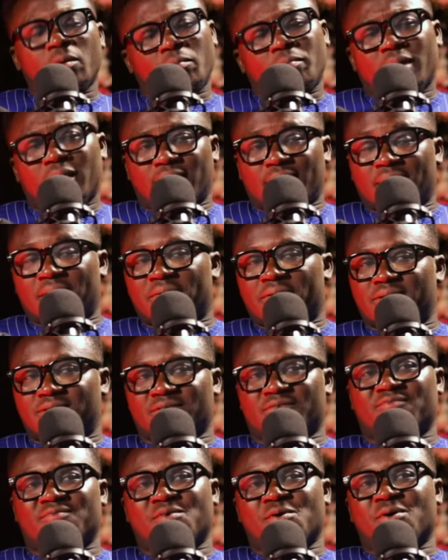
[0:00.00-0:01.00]
By the grace
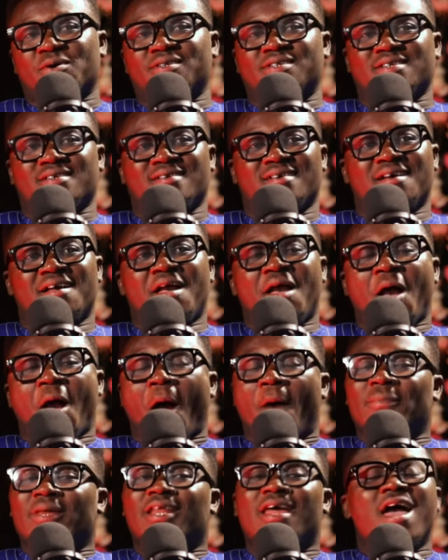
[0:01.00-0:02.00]
of God,
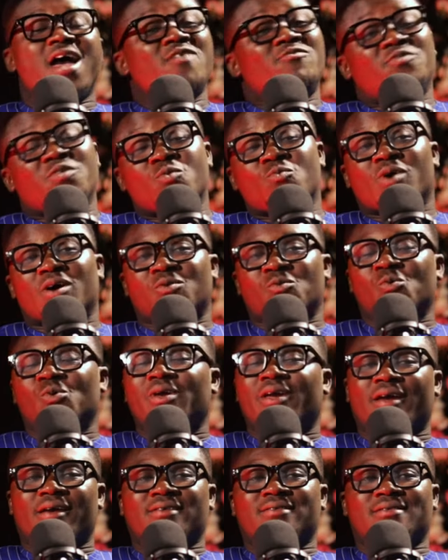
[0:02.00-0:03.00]
I mean, everyone who
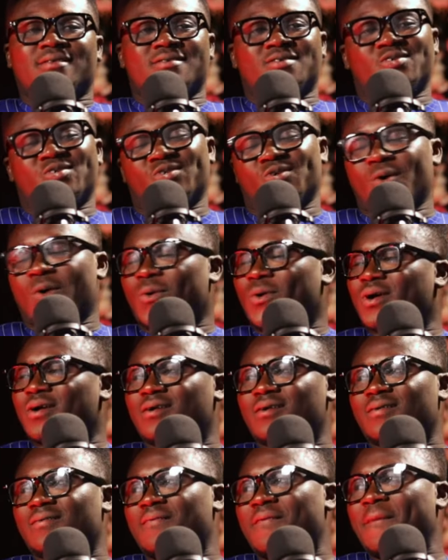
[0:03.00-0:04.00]
hears this song,
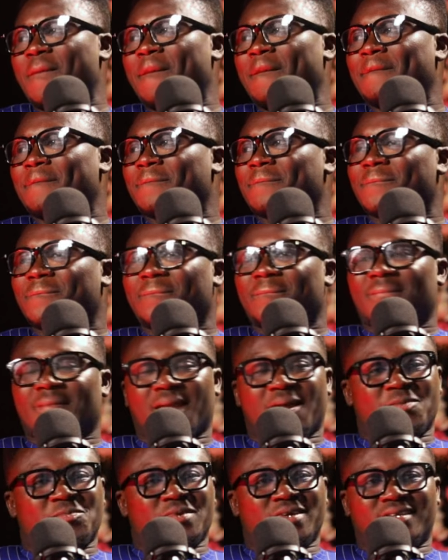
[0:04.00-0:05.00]

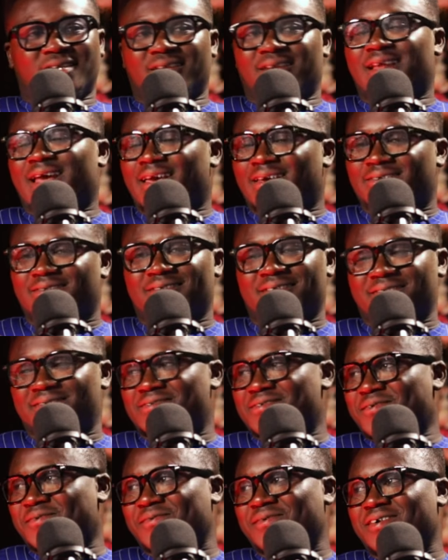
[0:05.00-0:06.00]
I mean, likes the
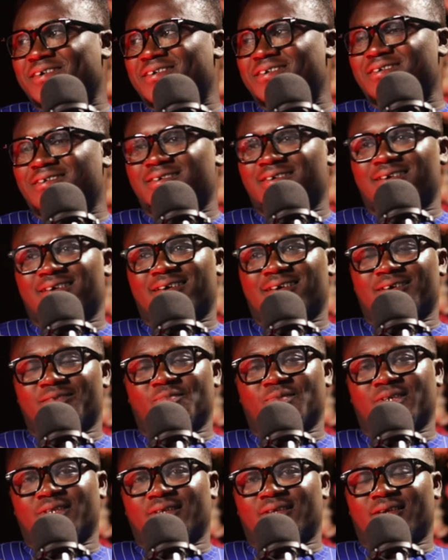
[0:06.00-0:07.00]
song. Mm. I
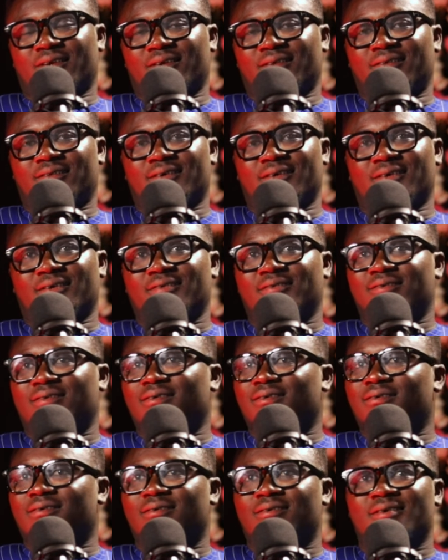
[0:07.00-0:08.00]
mean, the the
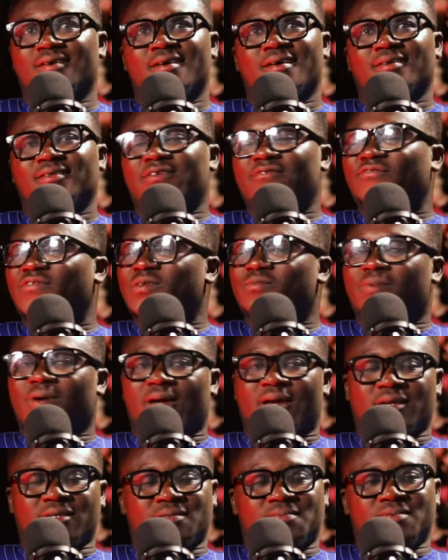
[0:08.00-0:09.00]
the the
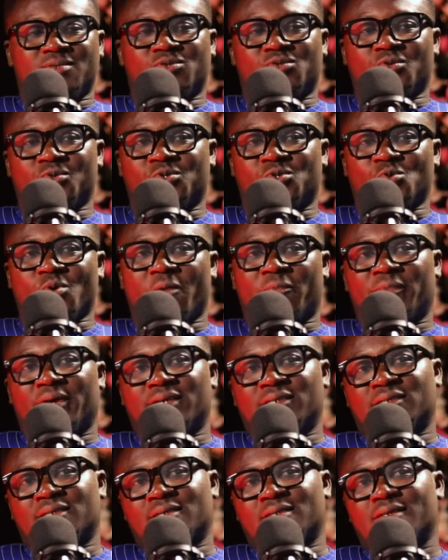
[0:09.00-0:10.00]
feedback has been so so
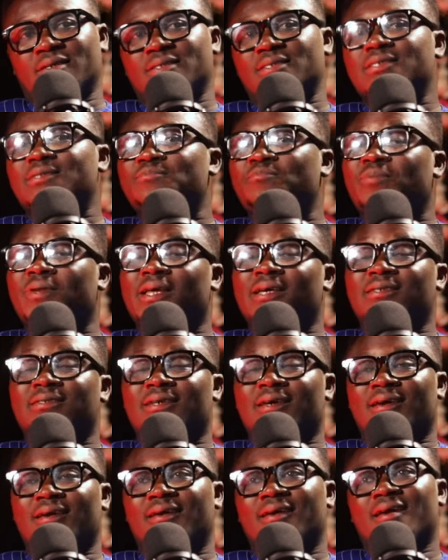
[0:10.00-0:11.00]
amazing. It's
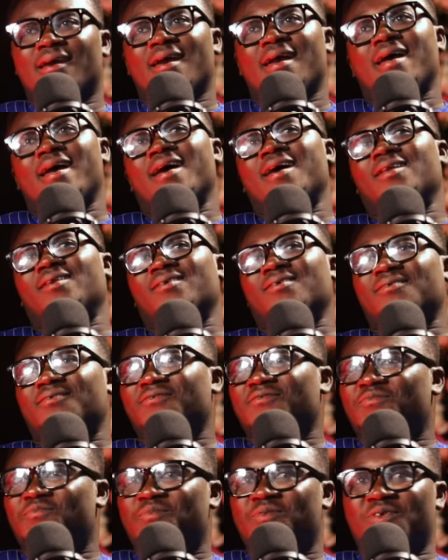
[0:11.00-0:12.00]
blessing a lot
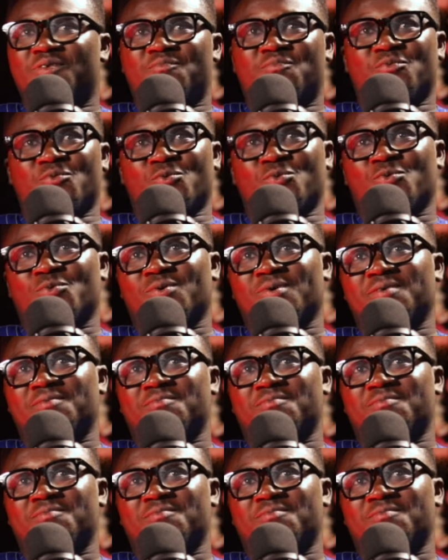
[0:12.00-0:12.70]
of people.